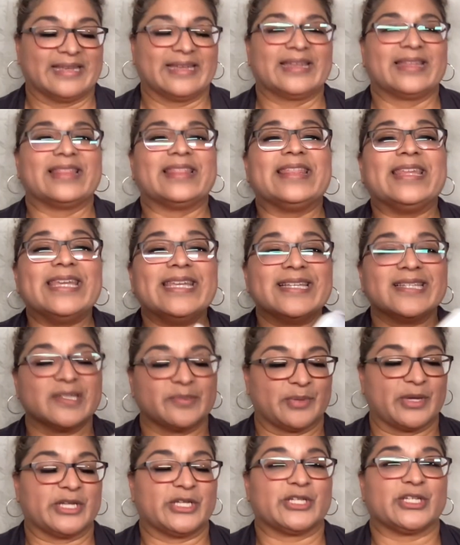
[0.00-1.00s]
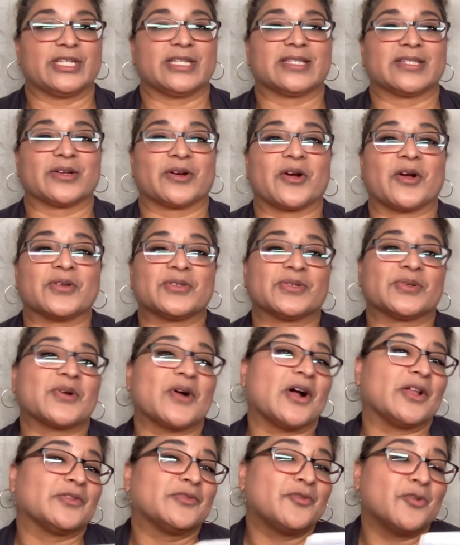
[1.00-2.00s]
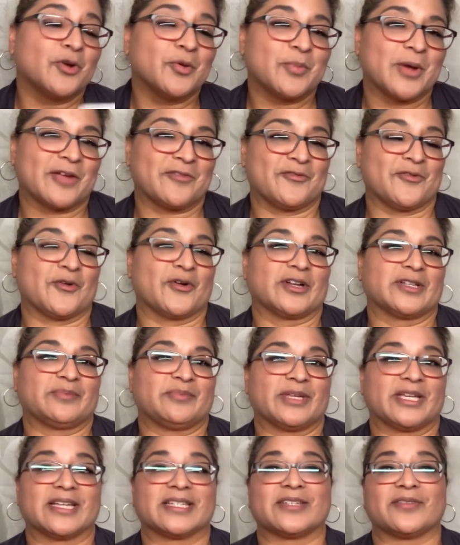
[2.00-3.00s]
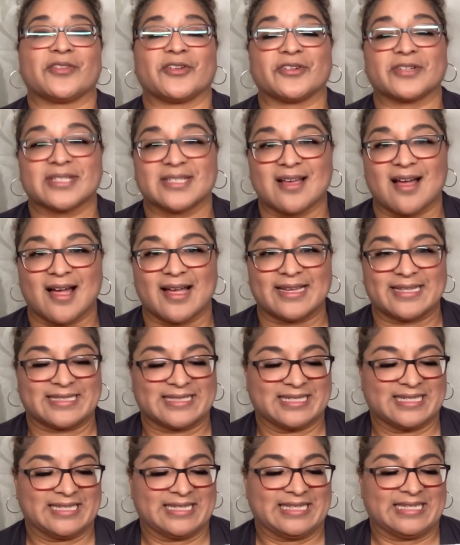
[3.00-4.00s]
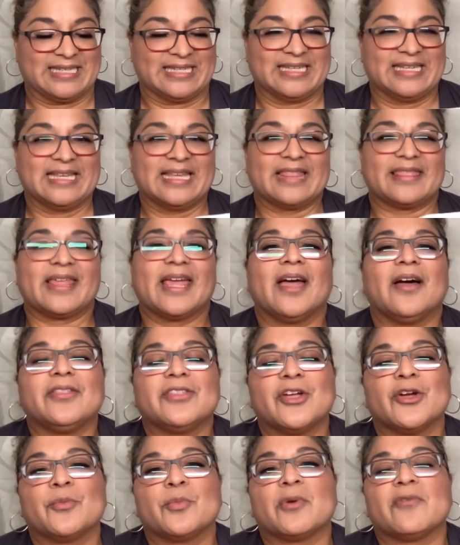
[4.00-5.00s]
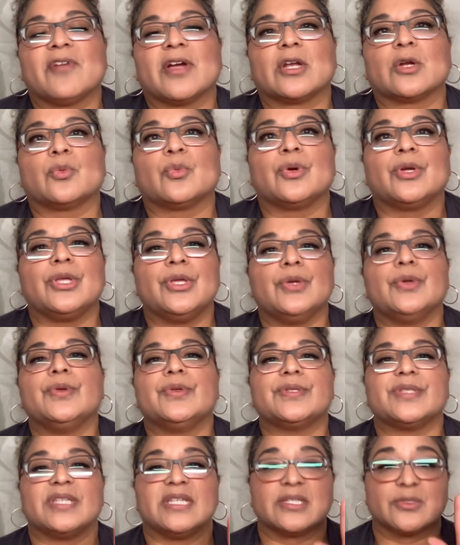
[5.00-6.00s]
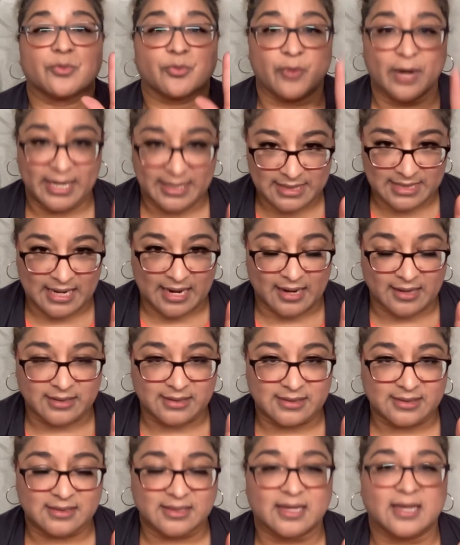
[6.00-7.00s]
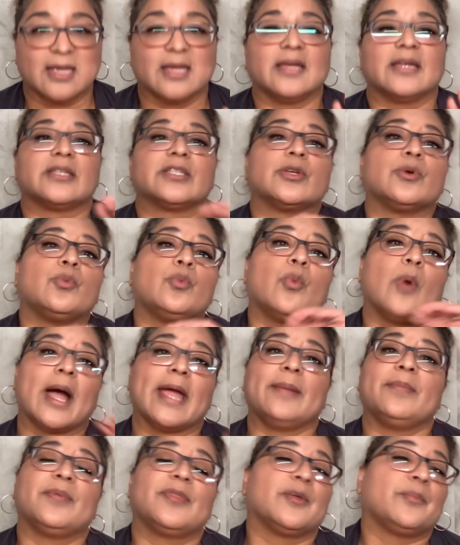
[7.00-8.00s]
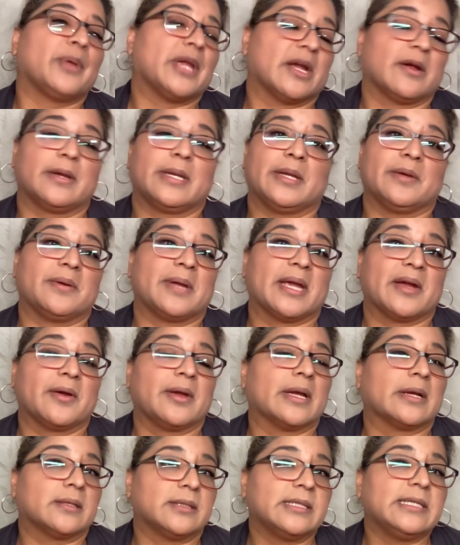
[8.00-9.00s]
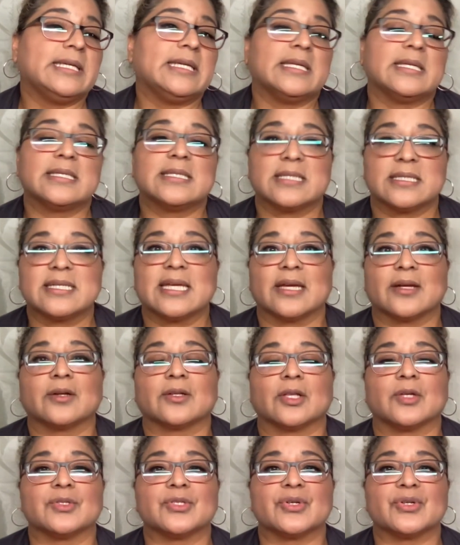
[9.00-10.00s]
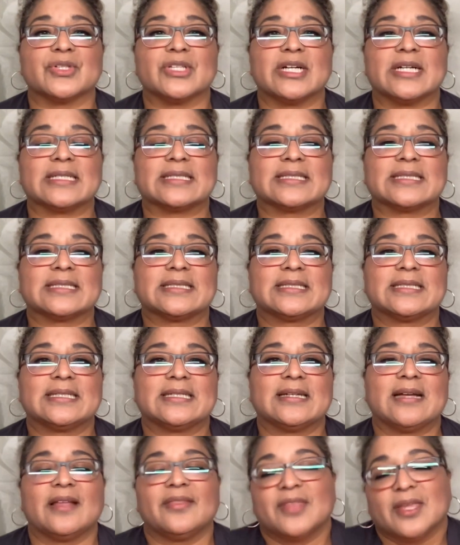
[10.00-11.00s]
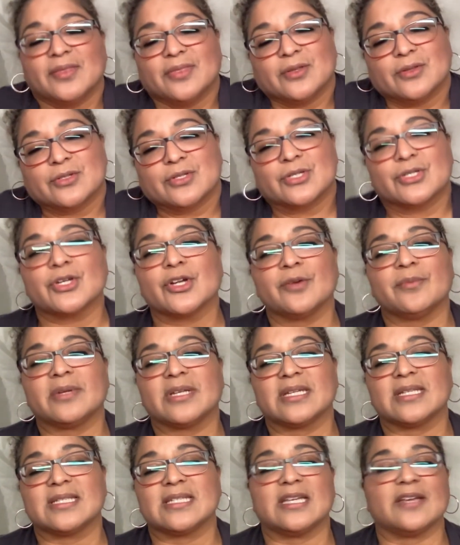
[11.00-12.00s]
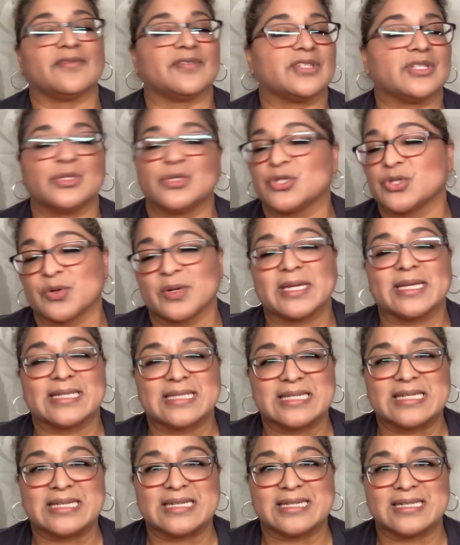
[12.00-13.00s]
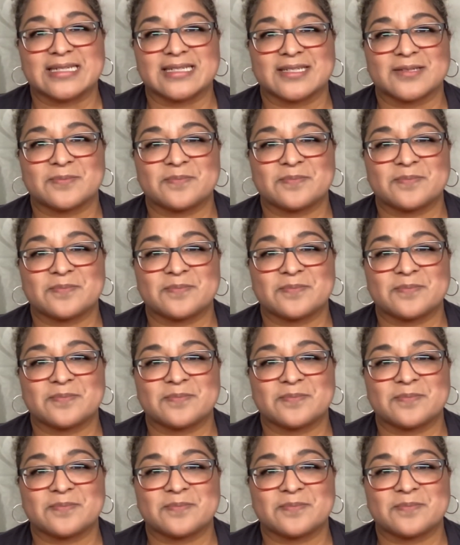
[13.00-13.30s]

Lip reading: These sponges are also called 4x4s because of their size. The healthcare provider will use these ratex to wipe the perineal area clean to take a closer look, and then they'll determine to see if a suturing is needed.